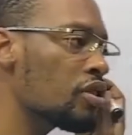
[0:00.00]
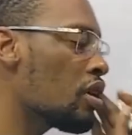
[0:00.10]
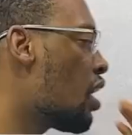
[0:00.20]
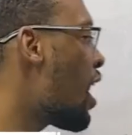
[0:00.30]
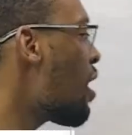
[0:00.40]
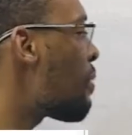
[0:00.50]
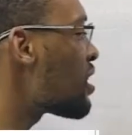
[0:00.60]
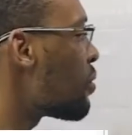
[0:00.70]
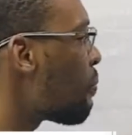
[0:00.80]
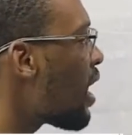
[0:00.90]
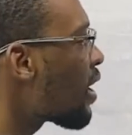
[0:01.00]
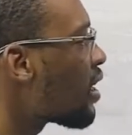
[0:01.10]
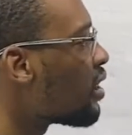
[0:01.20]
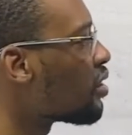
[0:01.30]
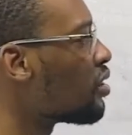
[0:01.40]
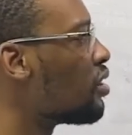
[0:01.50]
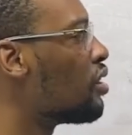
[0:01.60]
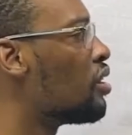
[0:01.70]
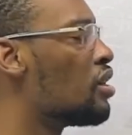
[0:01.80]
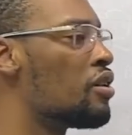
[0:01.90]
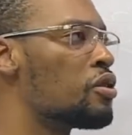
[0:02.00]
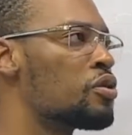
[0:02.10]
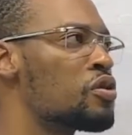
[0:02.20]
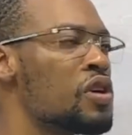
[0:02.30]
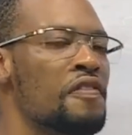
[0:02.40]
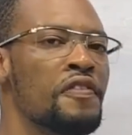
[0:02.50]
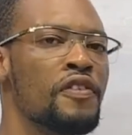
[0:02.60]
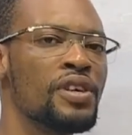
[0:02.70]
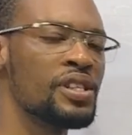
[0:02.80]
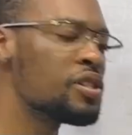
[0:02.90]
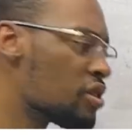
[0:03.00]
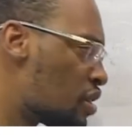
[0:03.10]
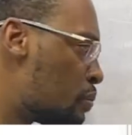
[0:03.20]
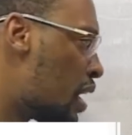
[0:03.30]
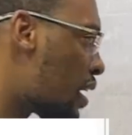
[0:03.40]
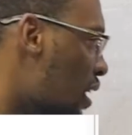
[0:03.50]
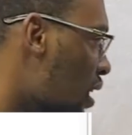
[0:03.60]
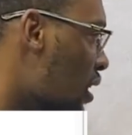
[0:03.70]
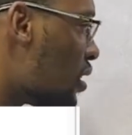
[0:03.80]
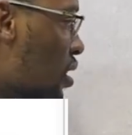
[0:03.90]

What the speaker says: How about in parallel? Solving for resistors in parallel,